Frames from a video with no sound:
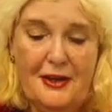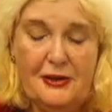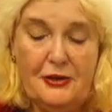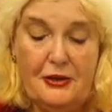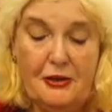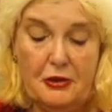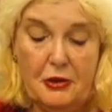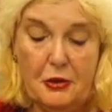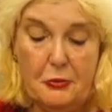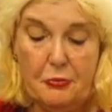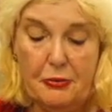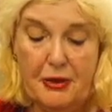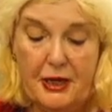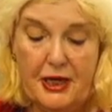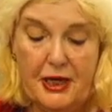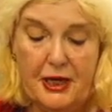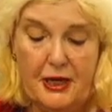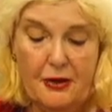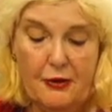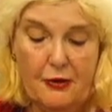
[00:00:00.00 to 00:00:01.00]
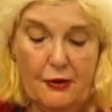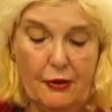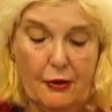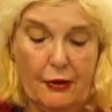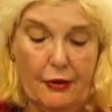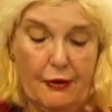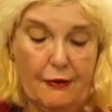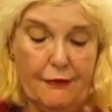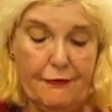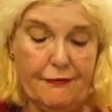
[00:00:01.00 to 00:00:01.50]
so I'm going to break it in
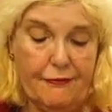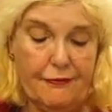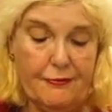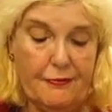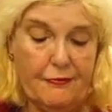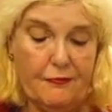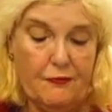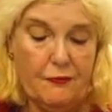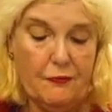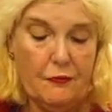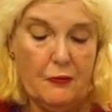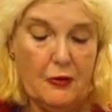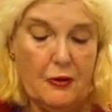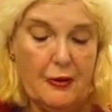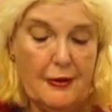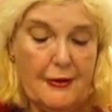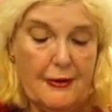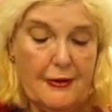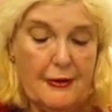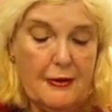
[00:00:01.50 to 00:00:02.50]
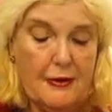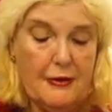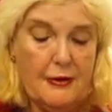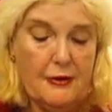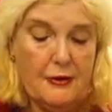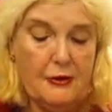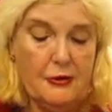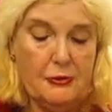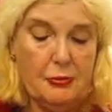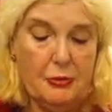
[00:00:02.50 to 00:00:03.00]
half
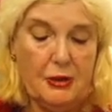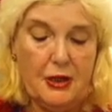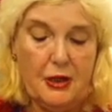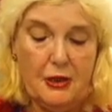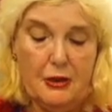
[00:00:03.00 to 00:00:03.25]
because we're